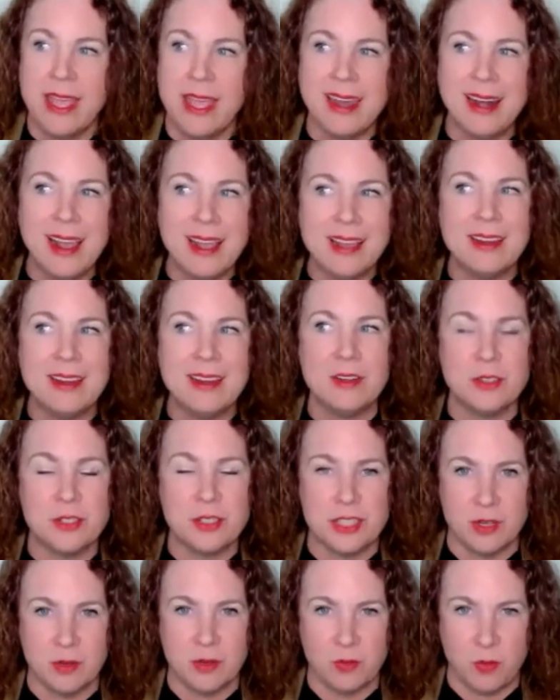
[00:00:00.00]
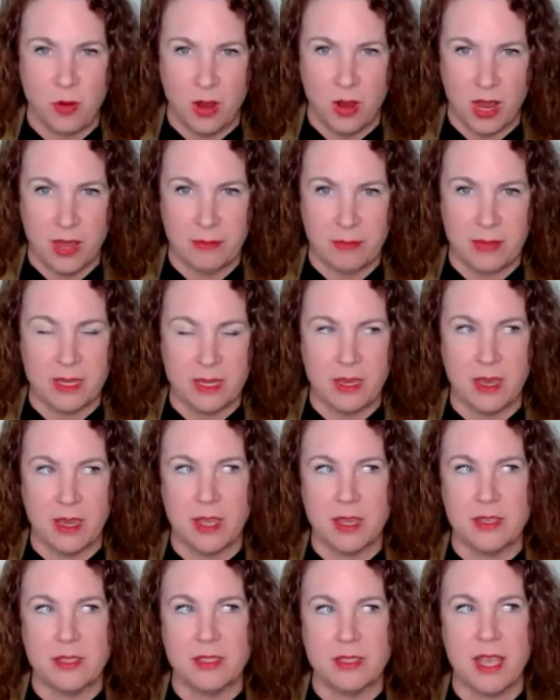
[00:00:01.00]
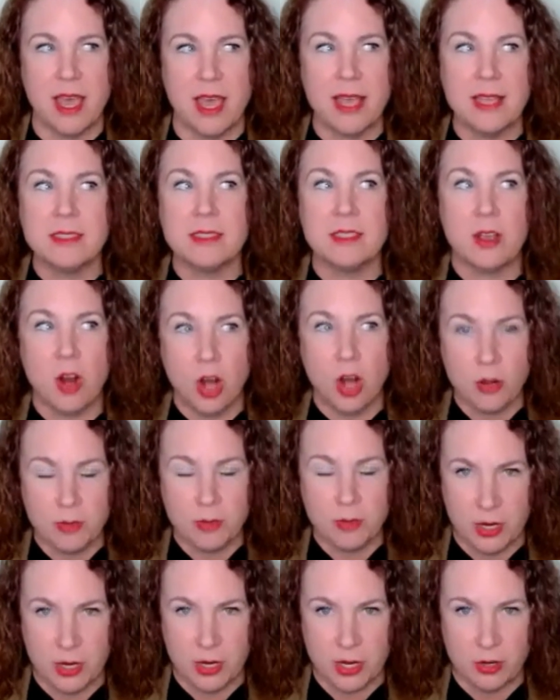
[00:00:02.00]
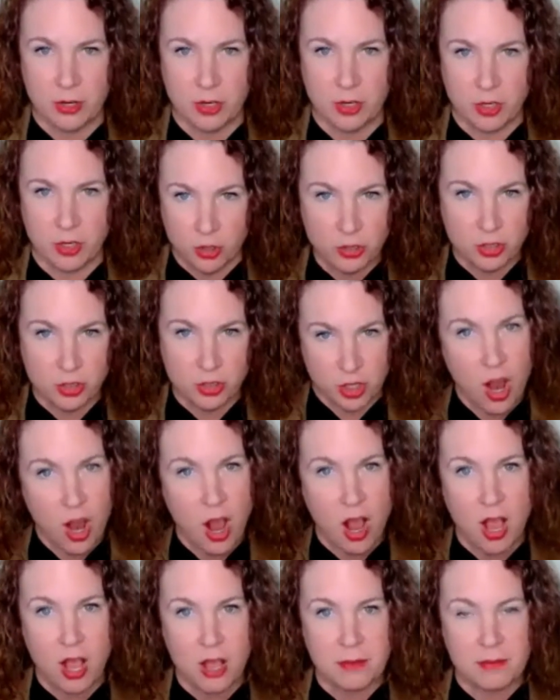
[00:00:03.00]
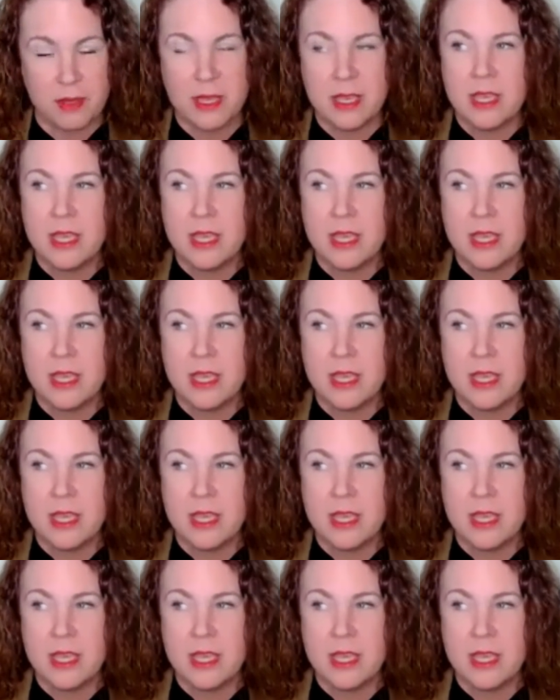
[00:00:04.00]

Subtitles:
And I can understand why, because as the arbitrator, your job